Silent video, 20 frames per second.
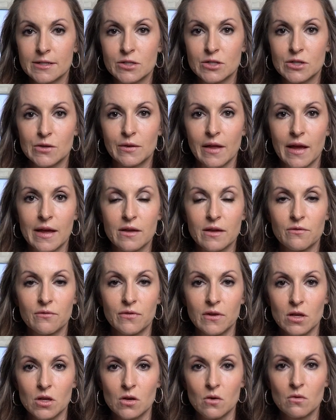Do you like
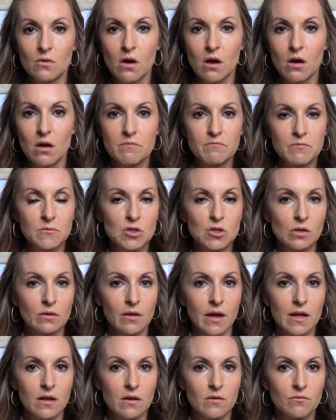video call? Do you
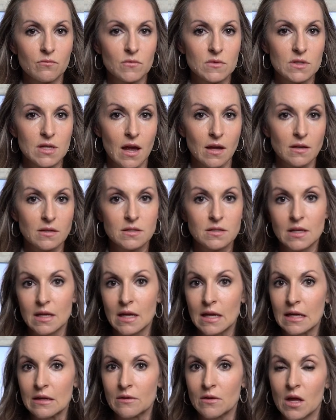like
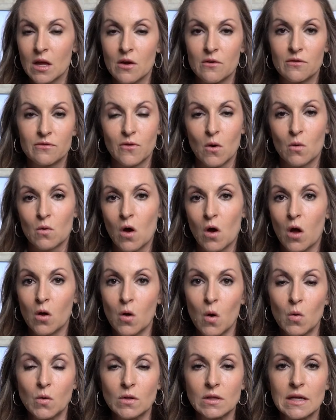texting, phone
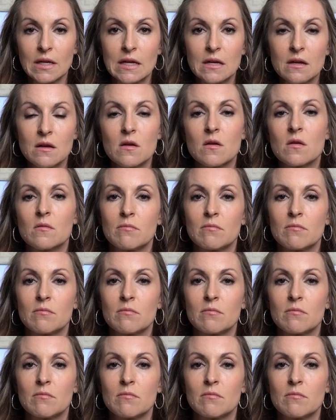call only?